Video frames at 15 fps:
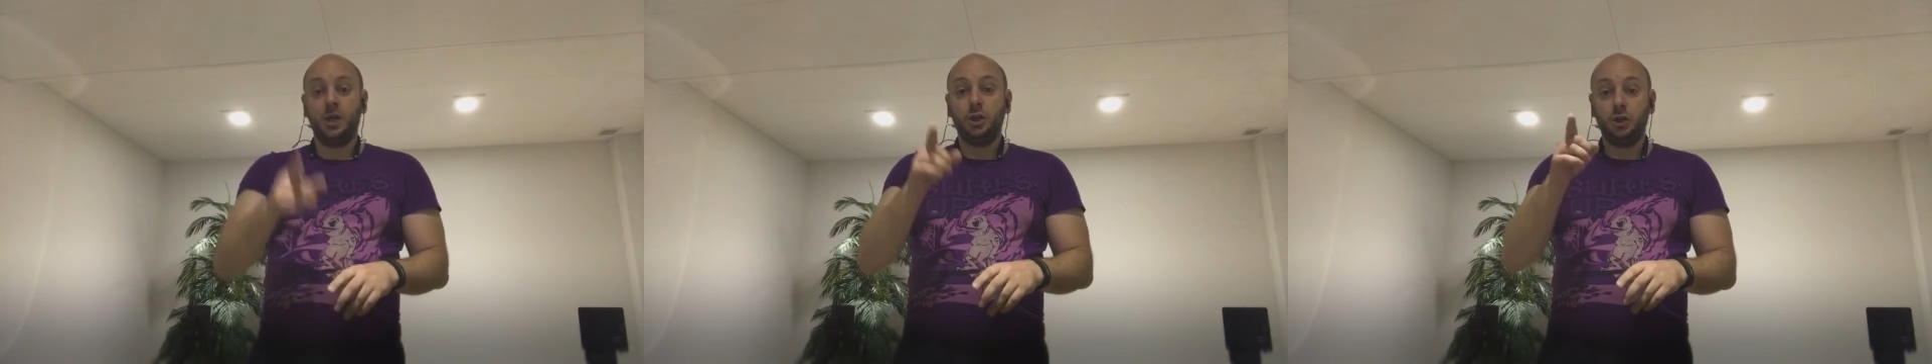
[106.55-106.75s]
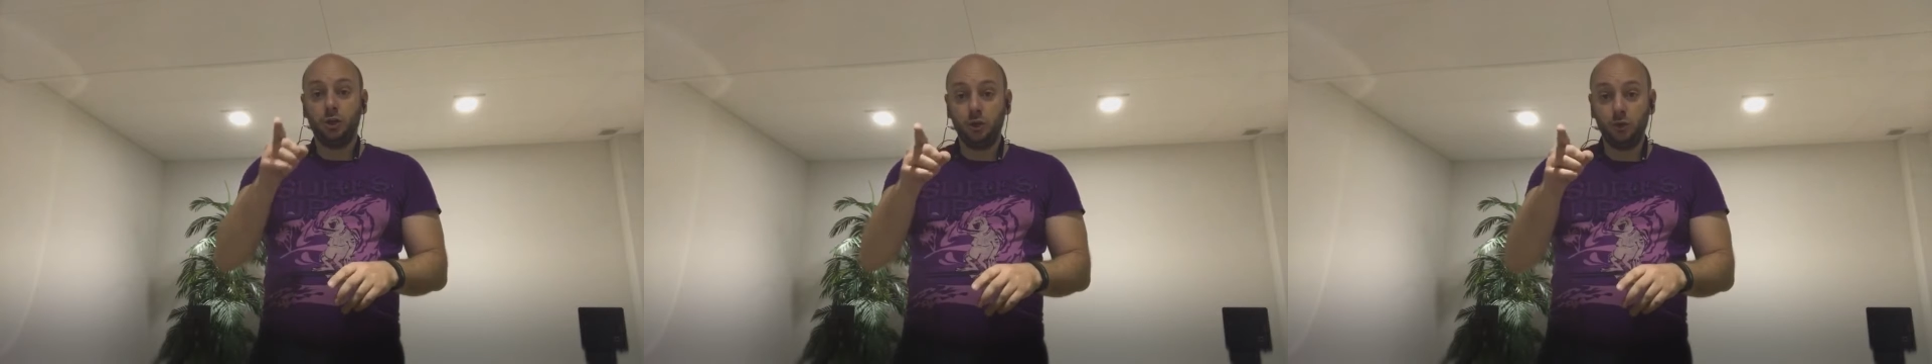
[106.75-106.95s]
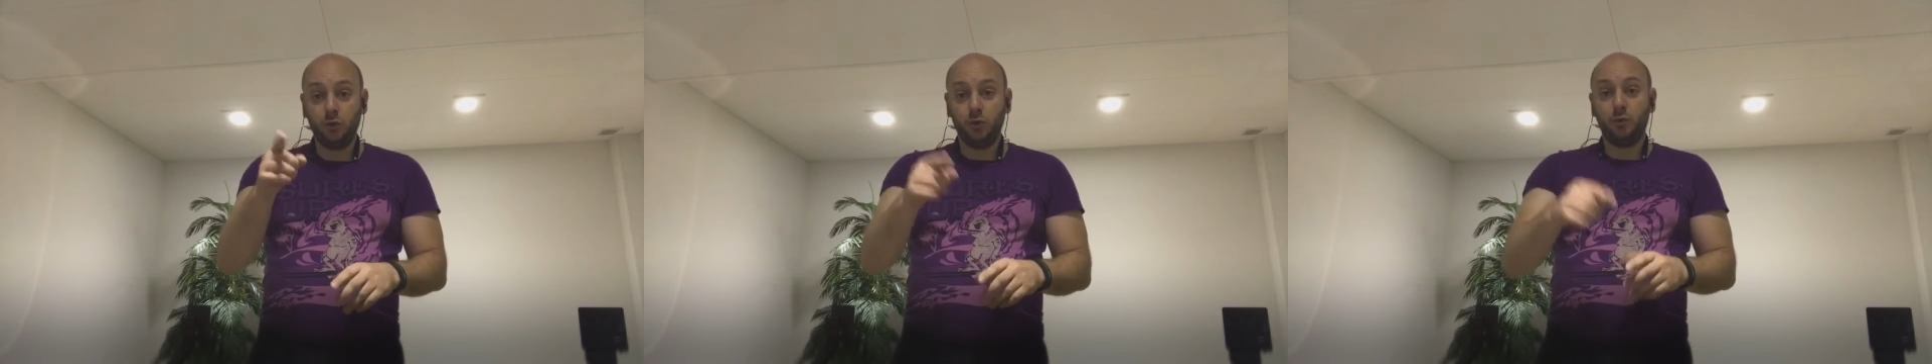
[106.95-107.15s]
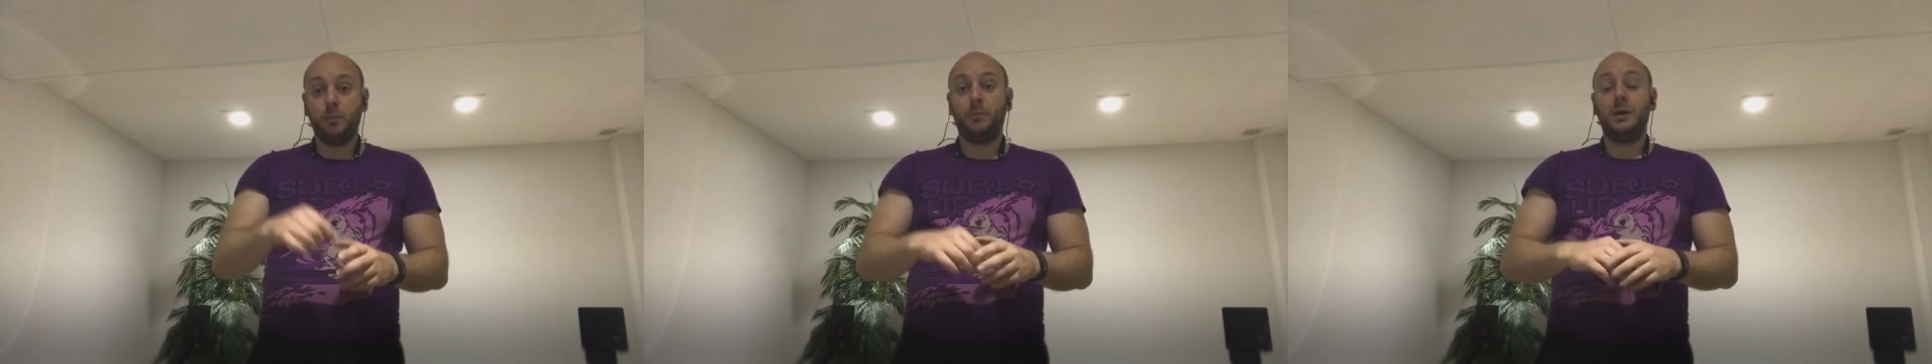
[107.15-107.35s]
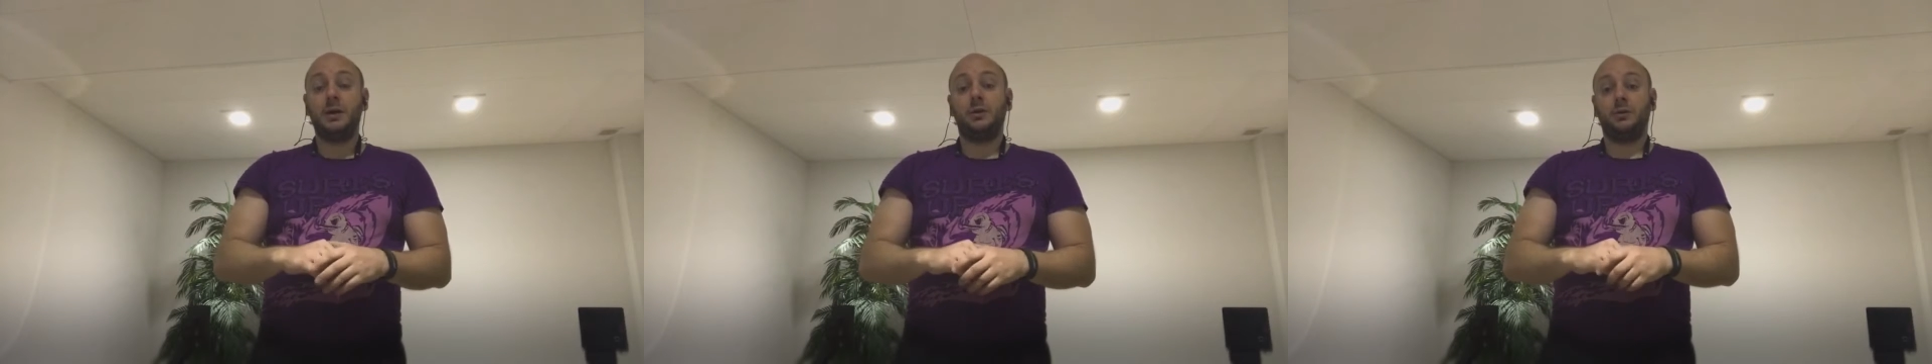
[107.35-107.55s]
You
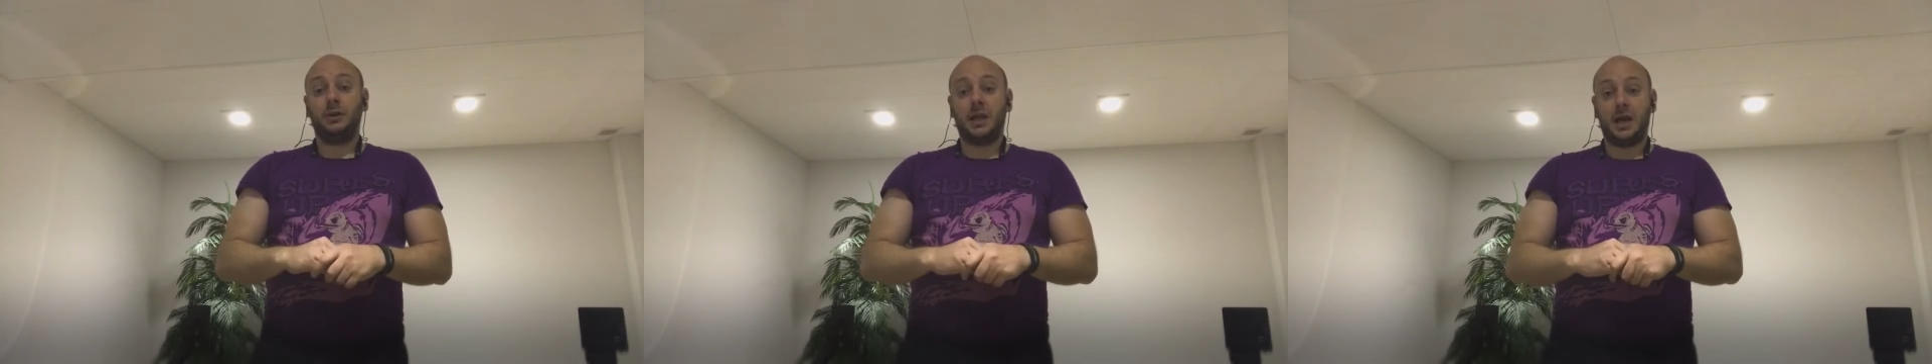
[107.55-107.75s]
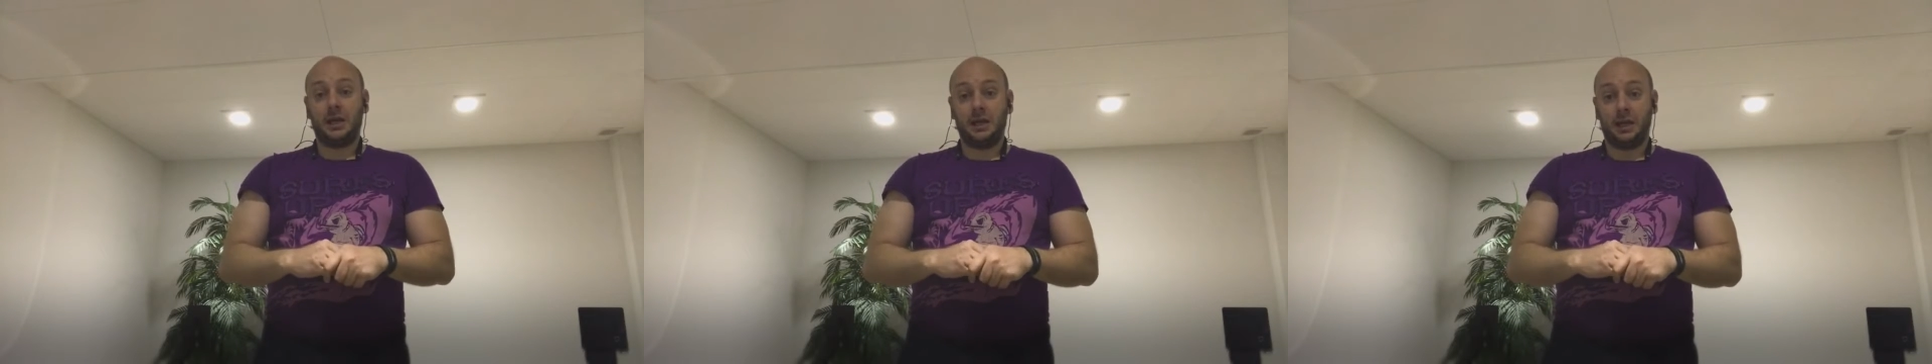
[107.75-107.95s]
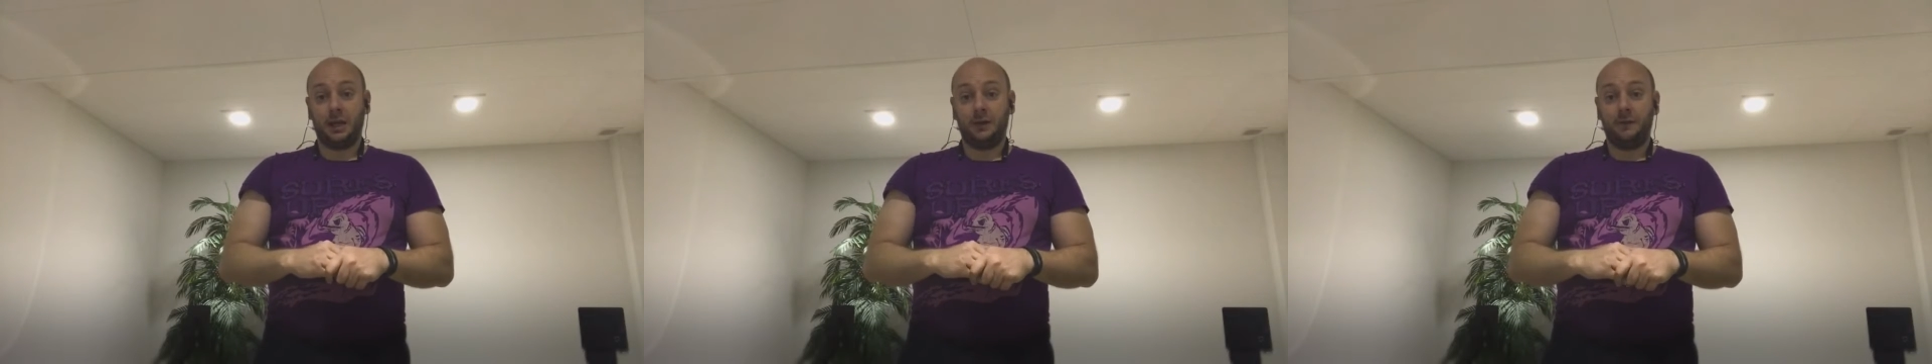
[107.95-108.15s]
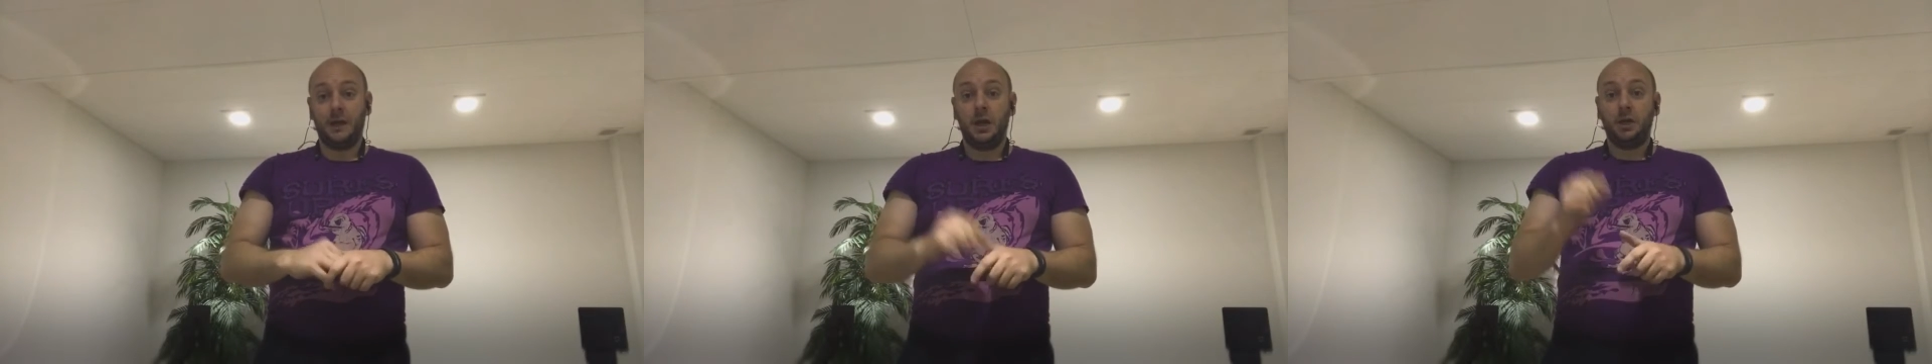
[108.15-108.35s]
may not like it.